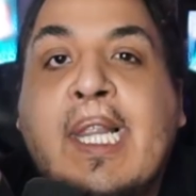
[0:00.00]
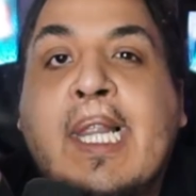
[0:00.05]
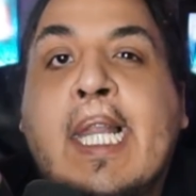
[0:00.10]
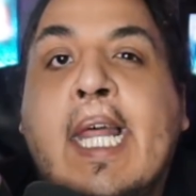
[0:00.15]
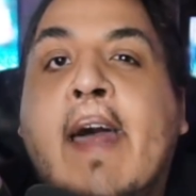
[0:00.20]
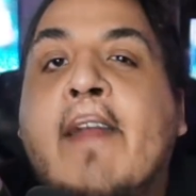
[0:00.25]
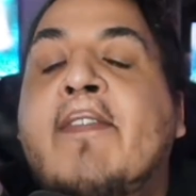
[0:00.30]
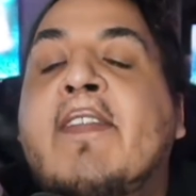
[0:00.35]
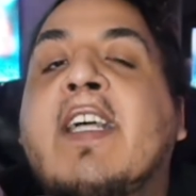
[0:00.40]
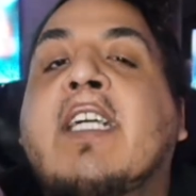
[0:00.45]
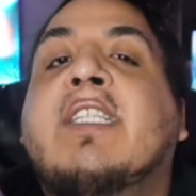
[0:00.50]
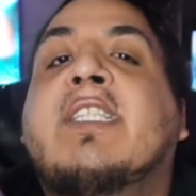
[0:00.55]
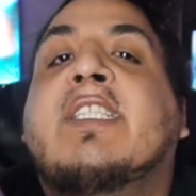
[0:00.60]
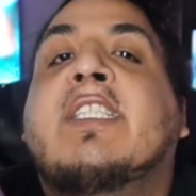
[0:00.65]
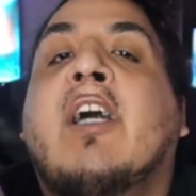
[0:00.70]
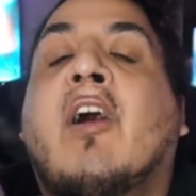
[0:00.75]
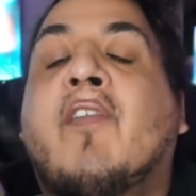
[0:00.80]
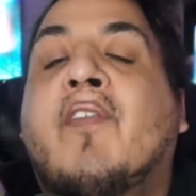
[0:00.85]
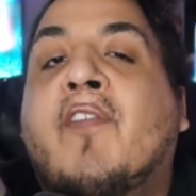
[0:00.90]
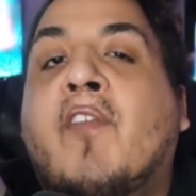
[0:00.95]
lend
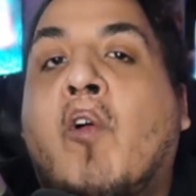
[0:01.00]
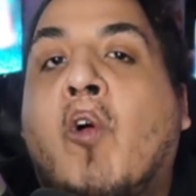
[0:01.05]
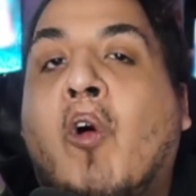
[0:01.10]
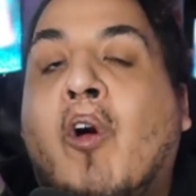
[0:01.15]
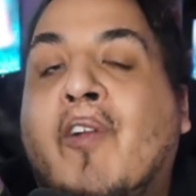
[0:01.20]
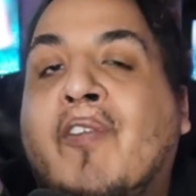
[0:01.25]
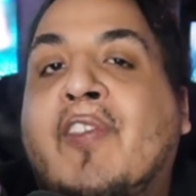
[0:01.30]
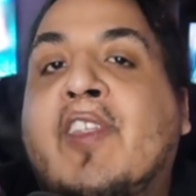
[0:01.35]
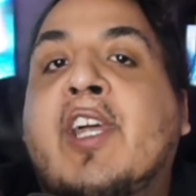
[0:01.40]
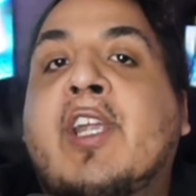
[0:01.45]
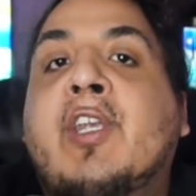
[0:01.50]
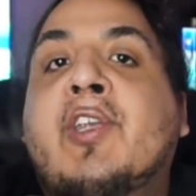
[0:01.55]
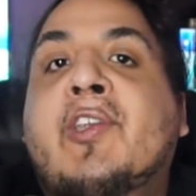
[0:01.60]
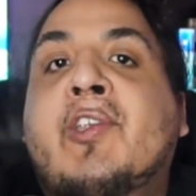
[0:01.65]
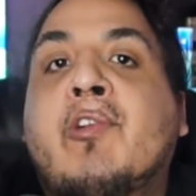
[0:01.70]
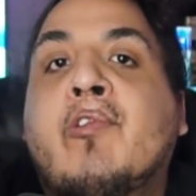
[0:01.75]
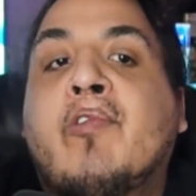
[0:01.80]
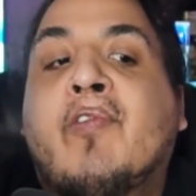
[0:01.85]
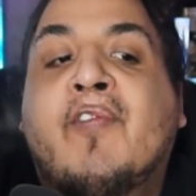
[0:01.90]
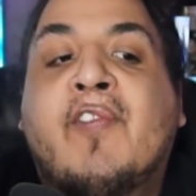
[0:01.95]
itself often
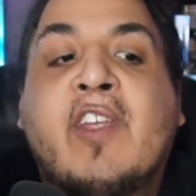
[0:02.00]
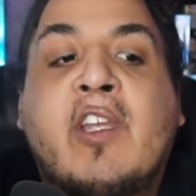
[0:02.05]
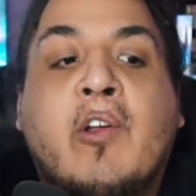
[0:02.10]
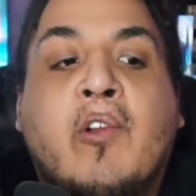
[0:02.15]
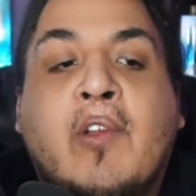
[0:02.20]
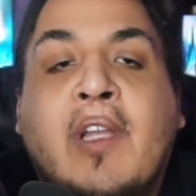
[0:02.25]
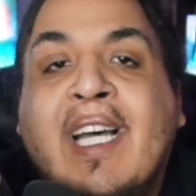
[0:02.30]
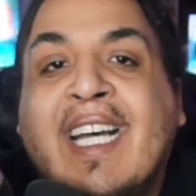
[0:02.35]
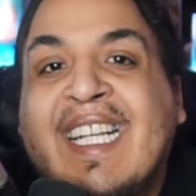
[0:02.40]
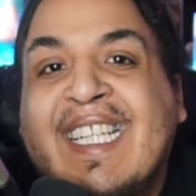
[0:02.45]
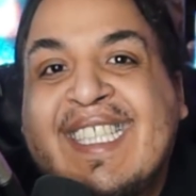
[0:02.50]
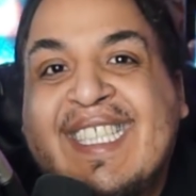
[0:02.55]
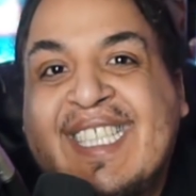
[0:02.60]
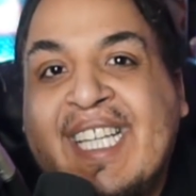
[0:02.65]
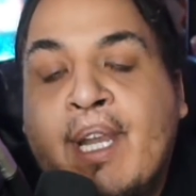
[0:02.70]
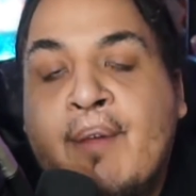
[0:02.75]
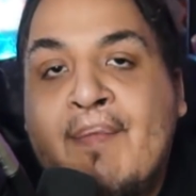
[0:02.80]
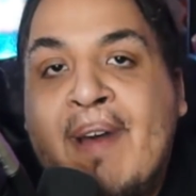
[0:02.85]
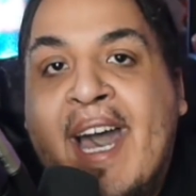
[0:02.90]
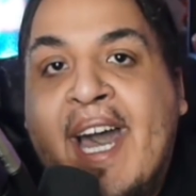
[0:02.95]
to feel
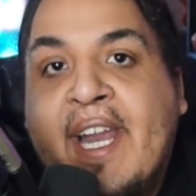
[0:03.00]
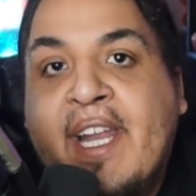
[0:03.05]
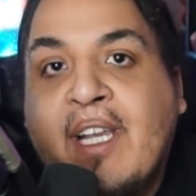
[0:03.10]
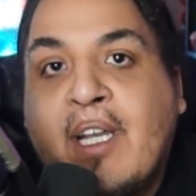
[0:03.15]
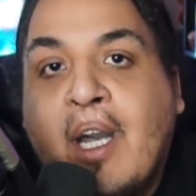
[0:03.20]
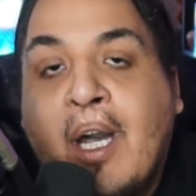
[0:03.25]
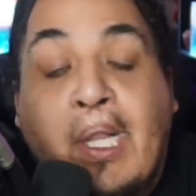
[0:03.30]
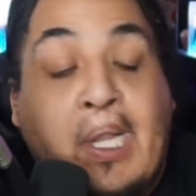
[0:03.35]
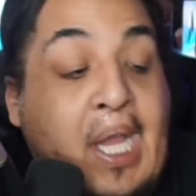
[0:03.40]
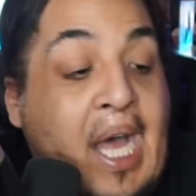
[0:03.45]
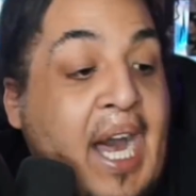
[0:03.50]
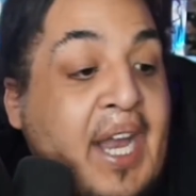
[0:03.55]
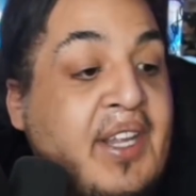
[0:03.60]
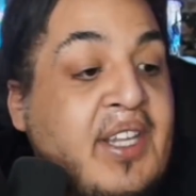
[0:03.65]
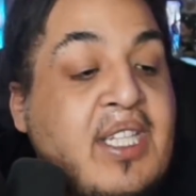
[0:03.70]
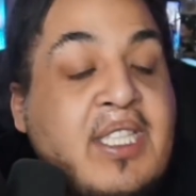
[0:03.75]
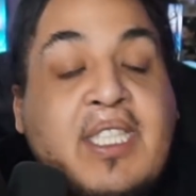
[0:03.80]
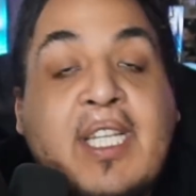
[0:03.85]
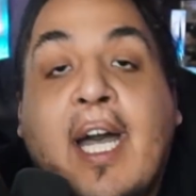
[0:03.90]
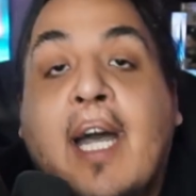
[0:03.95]
cinematic. A lot of
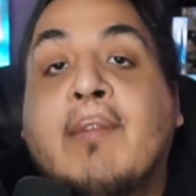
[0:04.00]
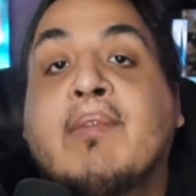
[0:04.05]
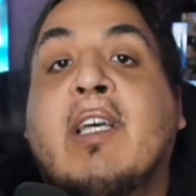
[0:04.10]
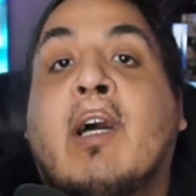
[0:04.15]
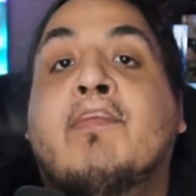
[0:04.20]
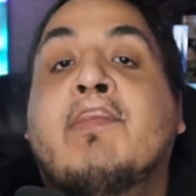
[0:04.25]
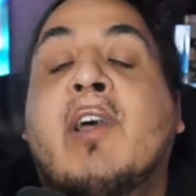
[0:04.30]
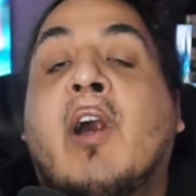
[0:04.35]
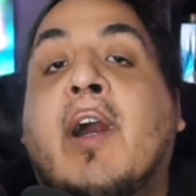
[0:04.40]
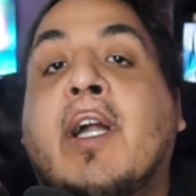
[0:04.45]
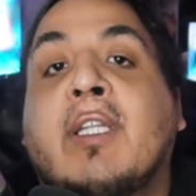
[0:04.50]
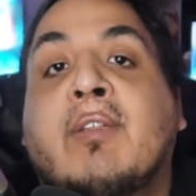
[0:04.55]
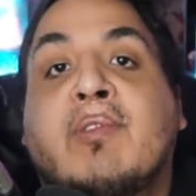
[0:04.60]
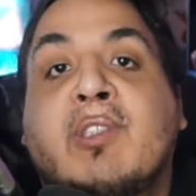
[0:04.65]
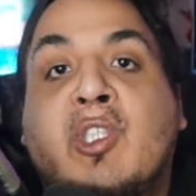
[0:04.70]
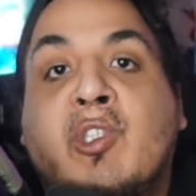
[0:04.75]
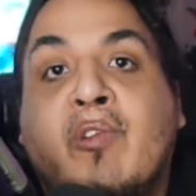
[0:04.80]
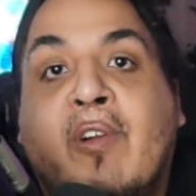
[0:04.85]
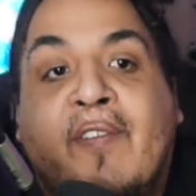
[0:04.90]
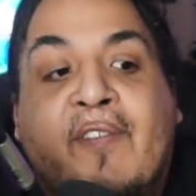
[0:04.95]
the times, I'll be honest
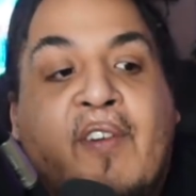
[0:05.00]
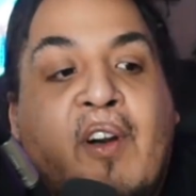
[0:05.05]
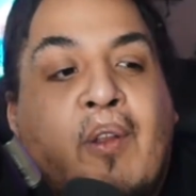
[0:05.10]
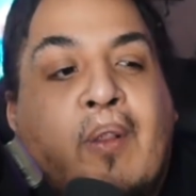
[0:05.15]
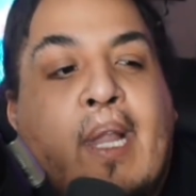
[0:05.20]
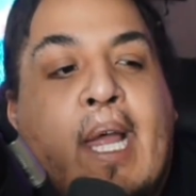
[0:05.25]
with you, it felt